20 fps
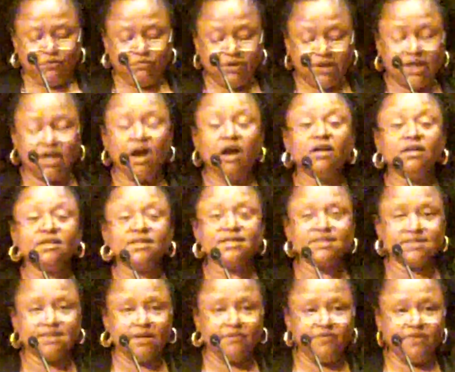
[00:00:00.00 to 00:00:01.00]

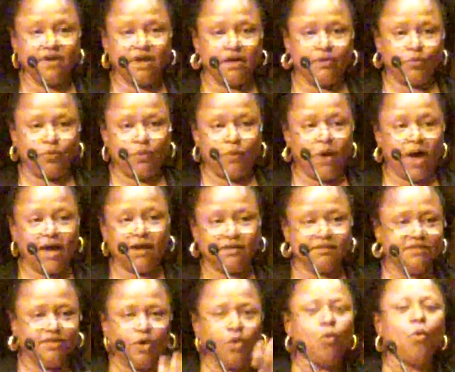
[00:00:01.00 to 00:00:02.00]
Regardless of the
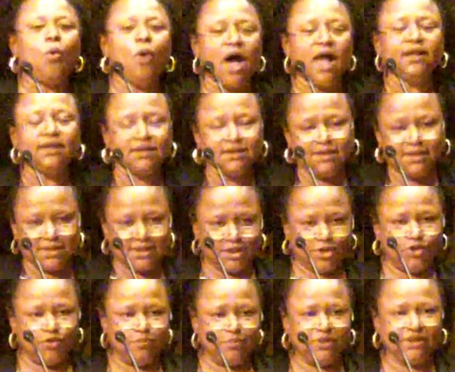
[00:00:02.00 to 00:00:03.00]
quality
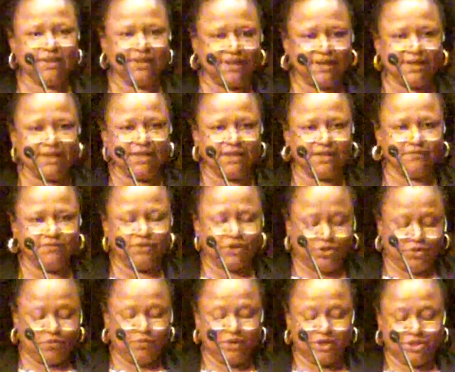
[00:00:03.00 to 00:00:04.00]
that you
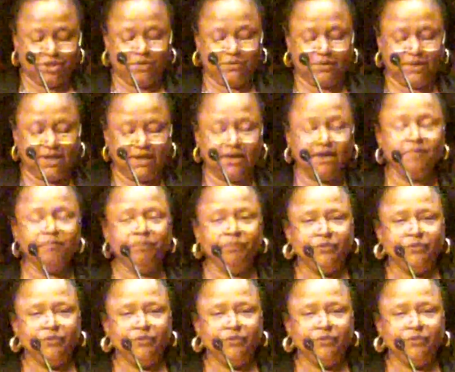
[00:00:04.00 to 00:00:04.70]
believe you are doing,